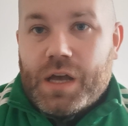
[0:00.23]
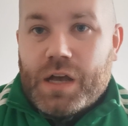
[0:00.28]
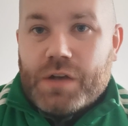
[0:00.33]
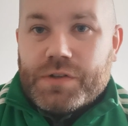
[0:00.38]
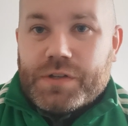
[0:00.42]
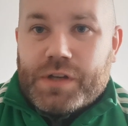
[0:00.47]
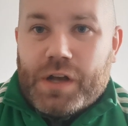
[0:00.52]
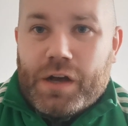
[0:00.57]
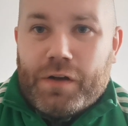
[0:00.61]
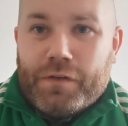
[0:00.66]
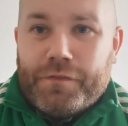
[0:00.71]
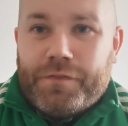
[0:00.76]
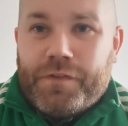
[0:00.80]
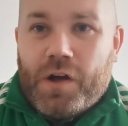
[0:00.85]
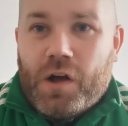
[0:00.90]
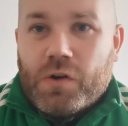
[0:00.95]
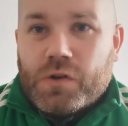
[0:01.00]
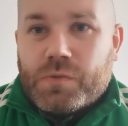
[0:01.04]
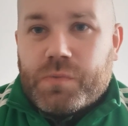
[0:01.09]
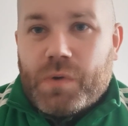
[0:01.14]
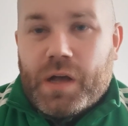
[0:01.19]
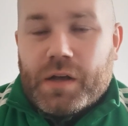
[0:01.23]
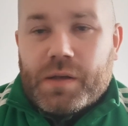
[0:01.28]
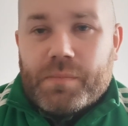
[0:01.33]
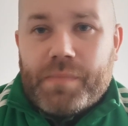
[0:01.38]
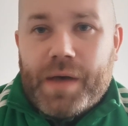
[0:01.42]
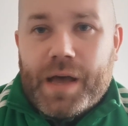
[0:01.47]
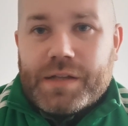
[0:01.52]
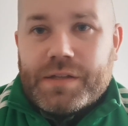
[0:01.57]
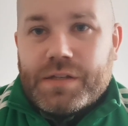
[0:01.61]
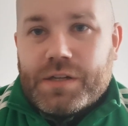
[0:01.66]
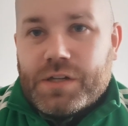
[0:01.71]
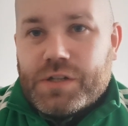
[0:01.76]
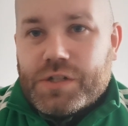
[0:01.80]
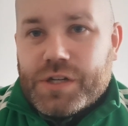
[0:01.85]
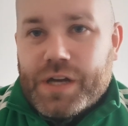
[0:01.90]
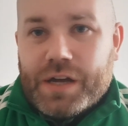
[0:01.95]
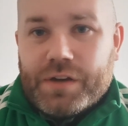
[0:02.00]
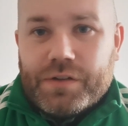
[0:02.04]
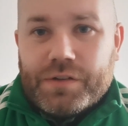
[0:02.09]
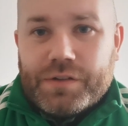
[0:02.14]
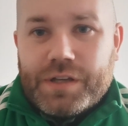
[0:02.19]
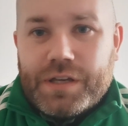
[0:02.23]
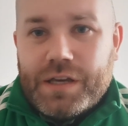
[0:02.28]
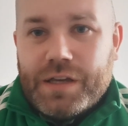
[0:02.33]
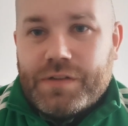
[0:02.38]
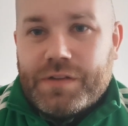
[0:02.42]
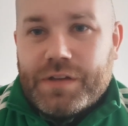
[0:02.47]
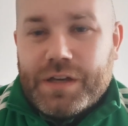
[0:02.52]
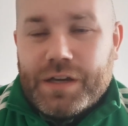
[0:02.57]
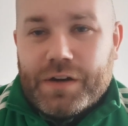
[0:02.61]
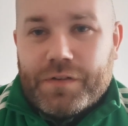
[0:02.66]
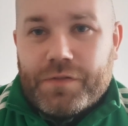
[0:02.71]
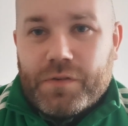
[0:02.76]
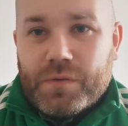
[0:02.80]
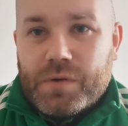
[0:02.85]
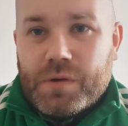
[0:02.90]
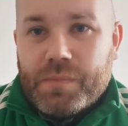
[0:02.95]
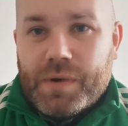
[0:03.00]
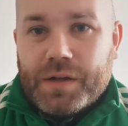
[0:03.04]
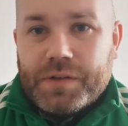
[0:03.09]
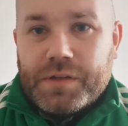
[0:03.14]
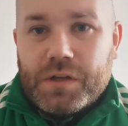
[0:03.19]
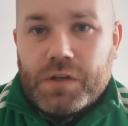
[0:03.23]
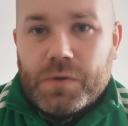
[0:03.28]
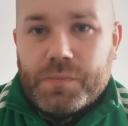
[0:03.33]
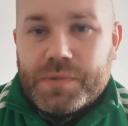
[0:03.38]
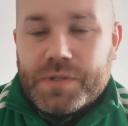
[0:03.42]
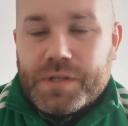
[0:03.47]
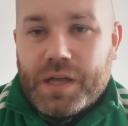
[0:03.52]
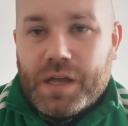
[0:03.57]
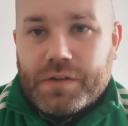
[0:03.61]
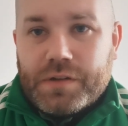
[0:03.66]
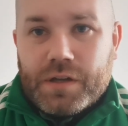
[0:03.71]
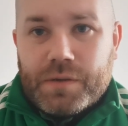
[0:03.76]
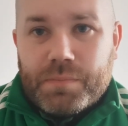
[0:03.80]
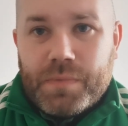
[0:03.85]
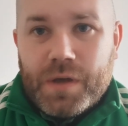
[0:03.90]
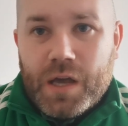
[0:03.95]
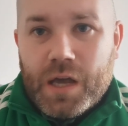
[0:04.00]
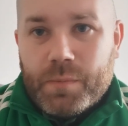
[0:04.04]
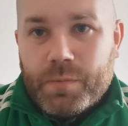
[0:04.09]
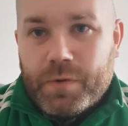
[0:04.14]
How's it going, folks? Welcome back to the channel. Keith here from Come On The Hoop Celtic.